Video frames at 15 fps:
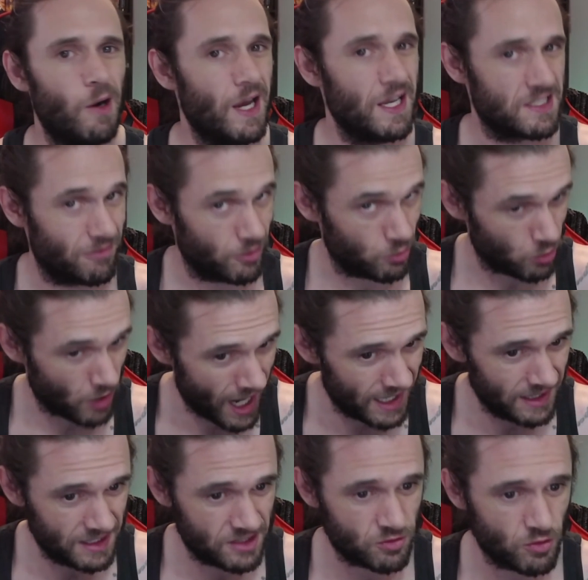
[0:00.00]
as a
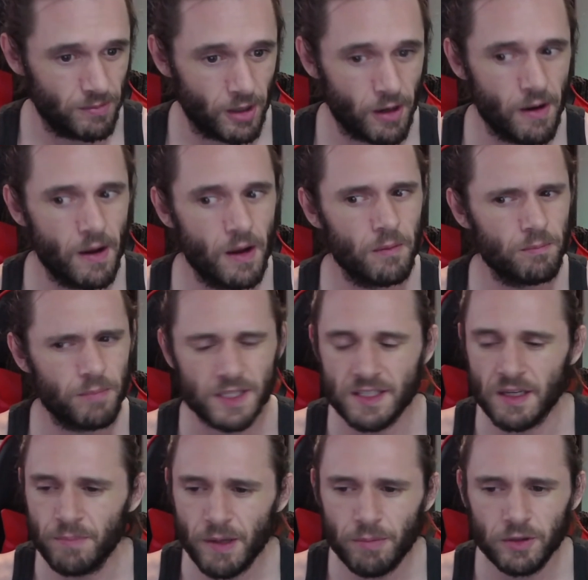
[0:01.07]
variety streamer. But
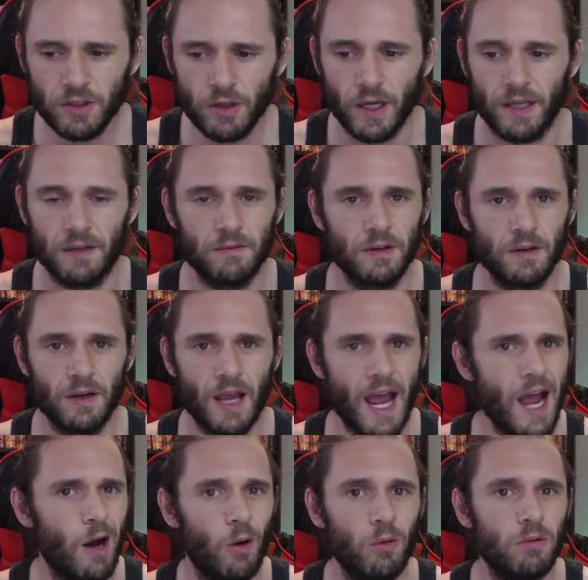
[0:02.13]
some people do it.
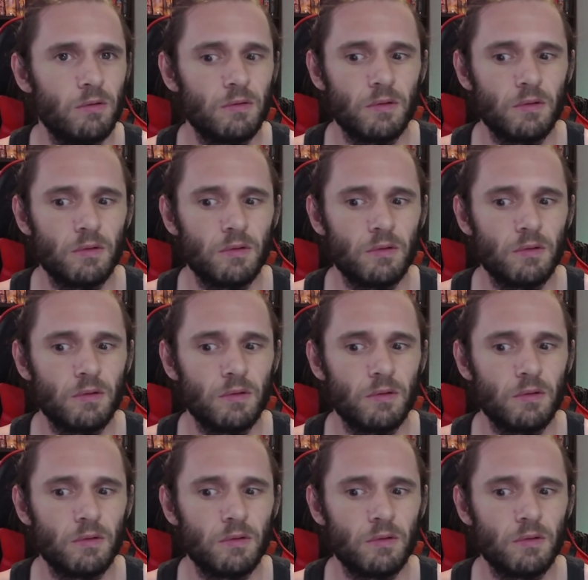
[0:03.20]
How?